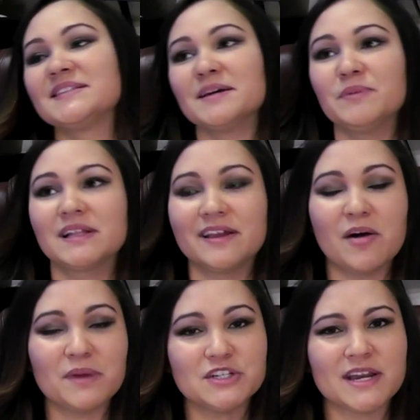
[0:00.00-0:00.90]
Typically
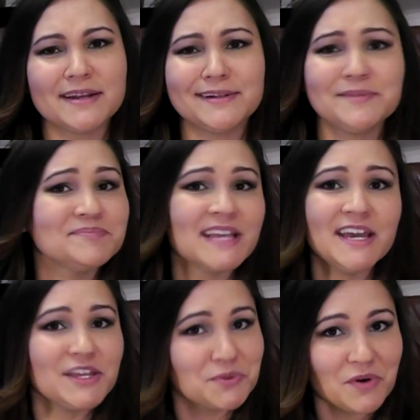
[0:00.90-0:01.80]
on my channel,
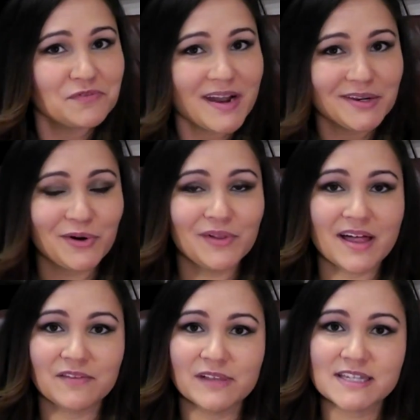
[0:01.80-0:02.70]
you won't find a whole
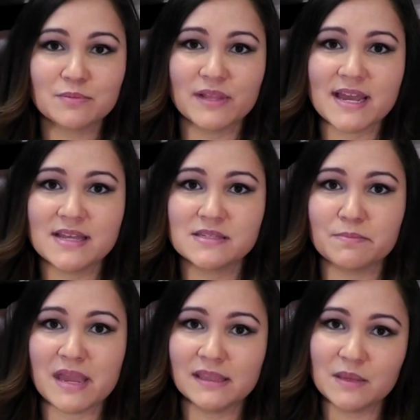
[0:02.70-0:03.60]
lot of Let's
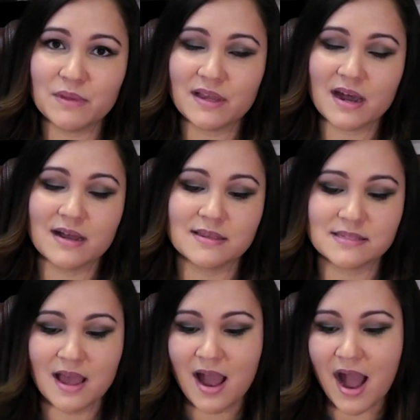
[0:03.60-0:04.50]
Plays, mainly
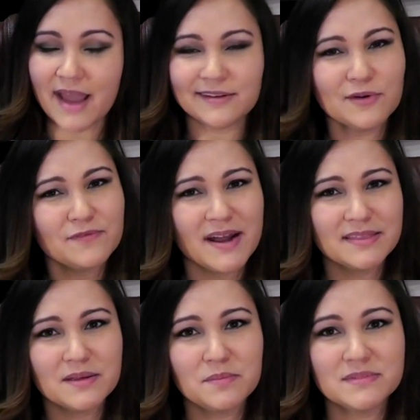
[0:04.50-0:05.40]
because I don't
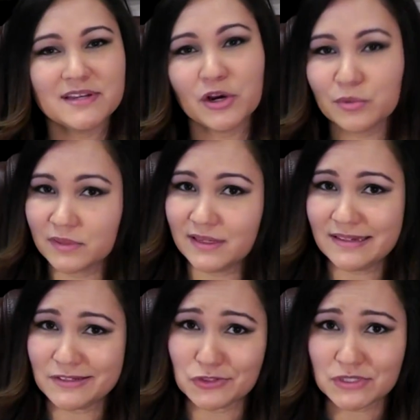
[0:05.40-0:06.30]
find them
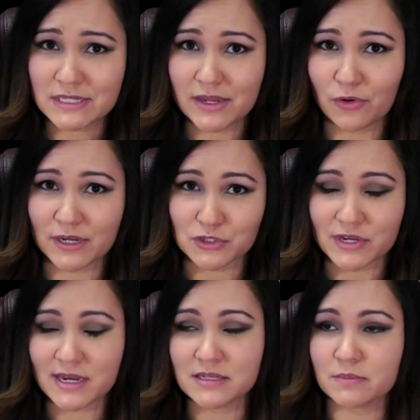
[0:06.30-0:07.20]
terribly interesting or
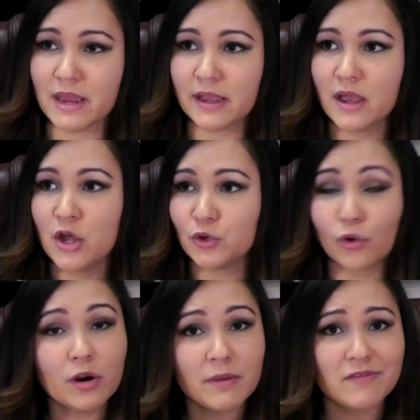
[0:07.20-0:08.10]
entertaining to make,
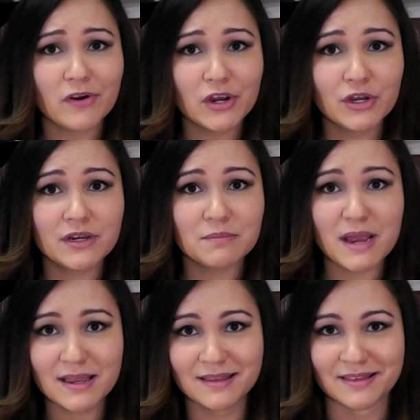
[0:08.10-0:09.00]
nor am I very good at
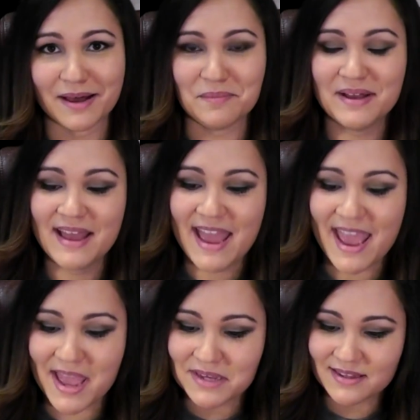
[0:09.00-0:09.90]
making them.
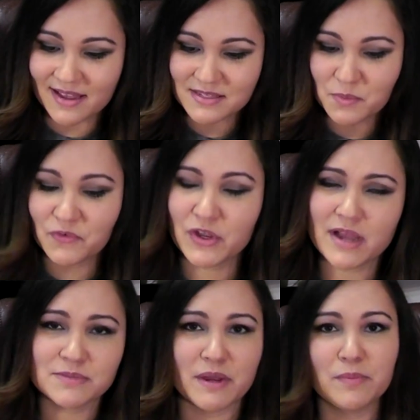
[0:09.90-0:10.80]
And some of you
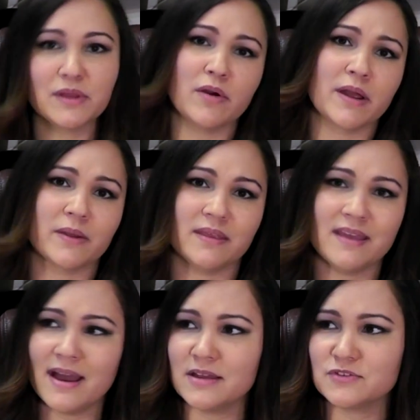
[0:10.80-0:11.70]
guys might be going,
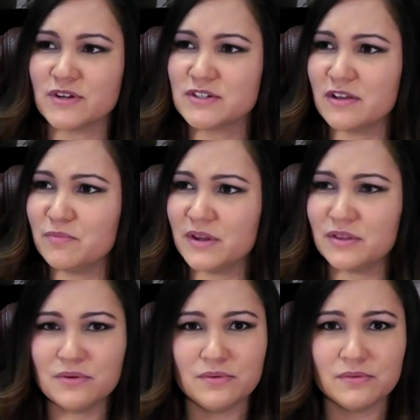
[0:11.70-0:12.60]
yeah, StrangeLuv,
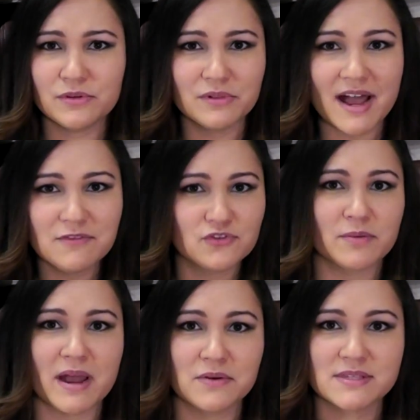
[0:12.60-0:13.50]
but you live
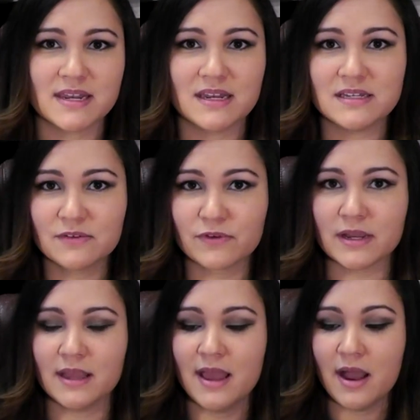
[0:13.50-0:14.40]
stream. How is that any
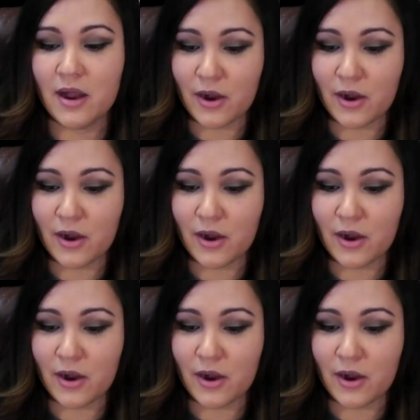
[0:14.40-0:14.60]
different?